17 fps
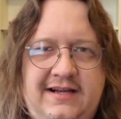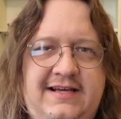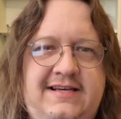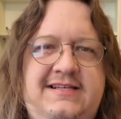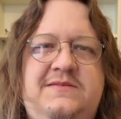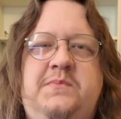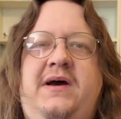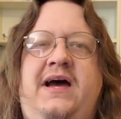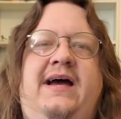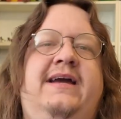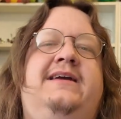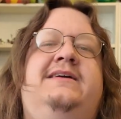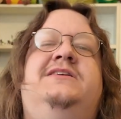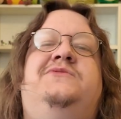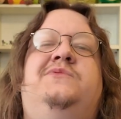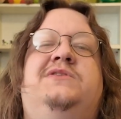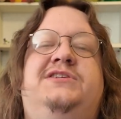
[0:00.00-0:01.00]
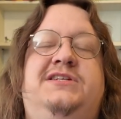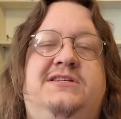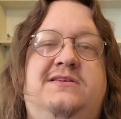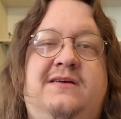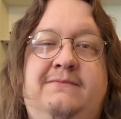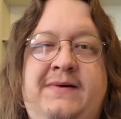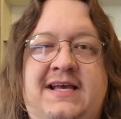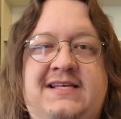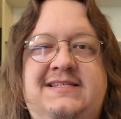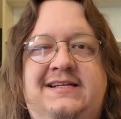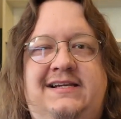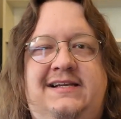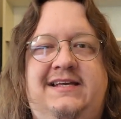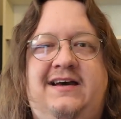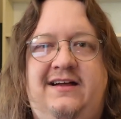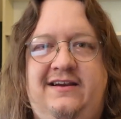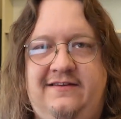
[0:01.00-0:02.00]
it is package, which is
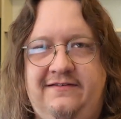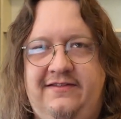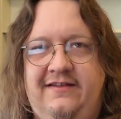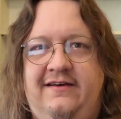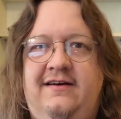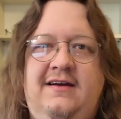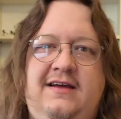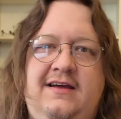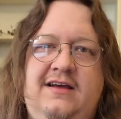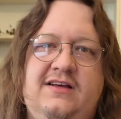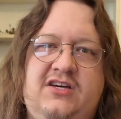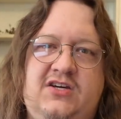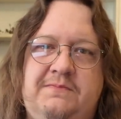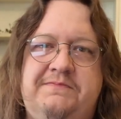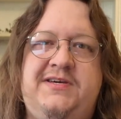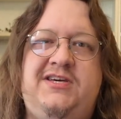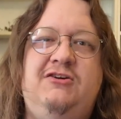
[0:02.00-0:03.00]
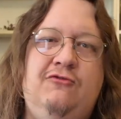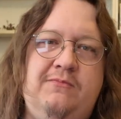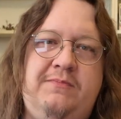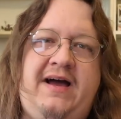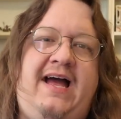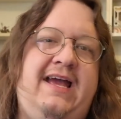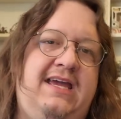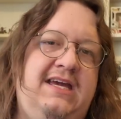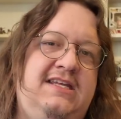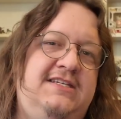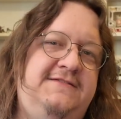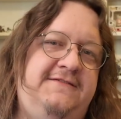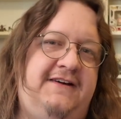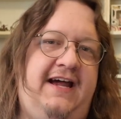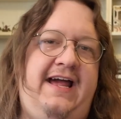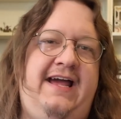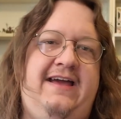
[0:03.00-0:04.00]
basically kind of the compute package
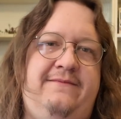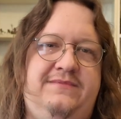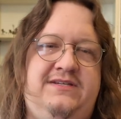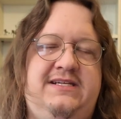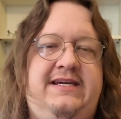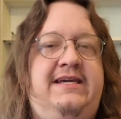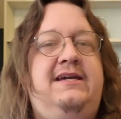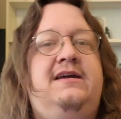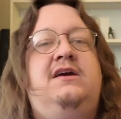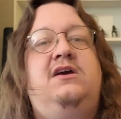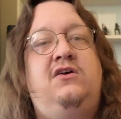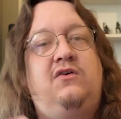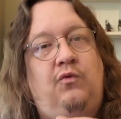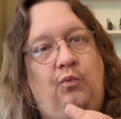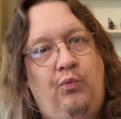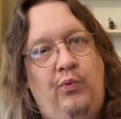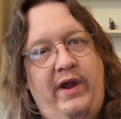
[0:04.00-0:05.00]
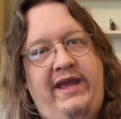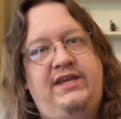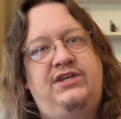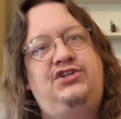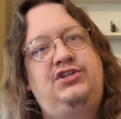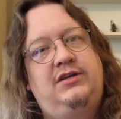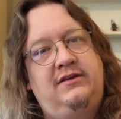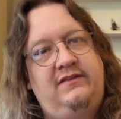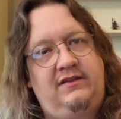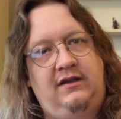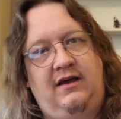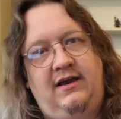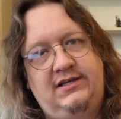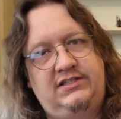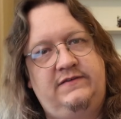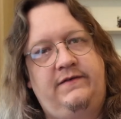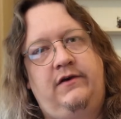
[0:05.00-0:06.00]
for AMD, which the
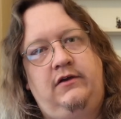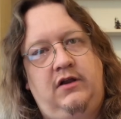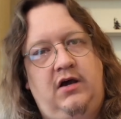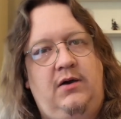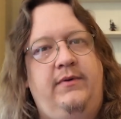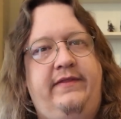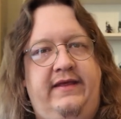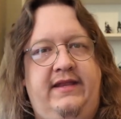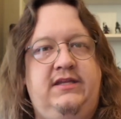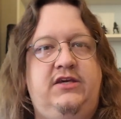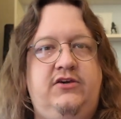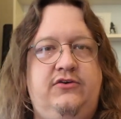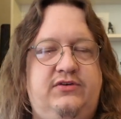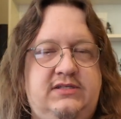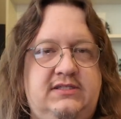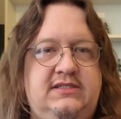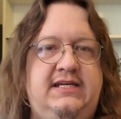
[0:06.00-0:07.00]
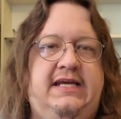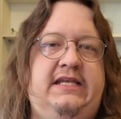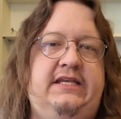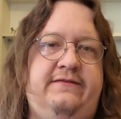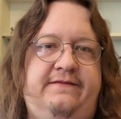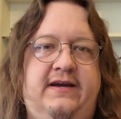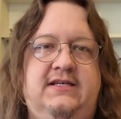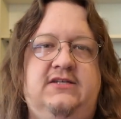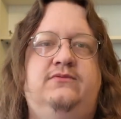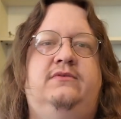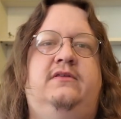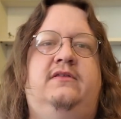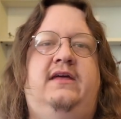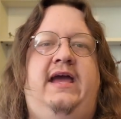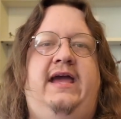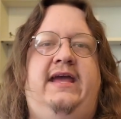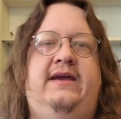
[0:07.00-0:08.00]
likes of Ollama then uses to interface with
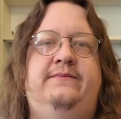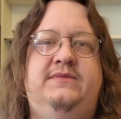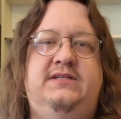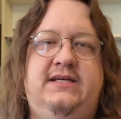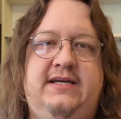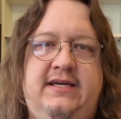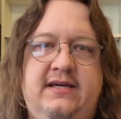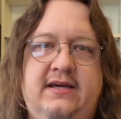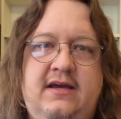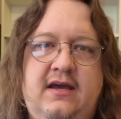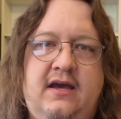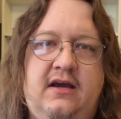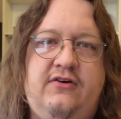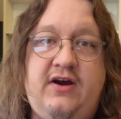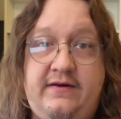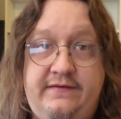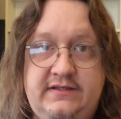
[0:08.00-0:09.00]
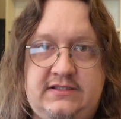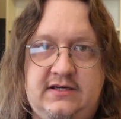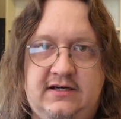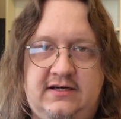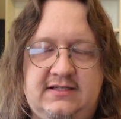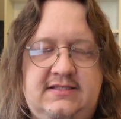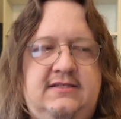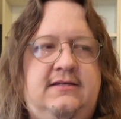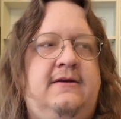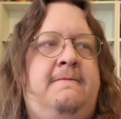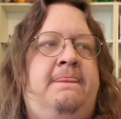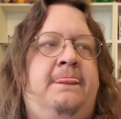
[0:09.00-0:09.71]
AMD graphics cards.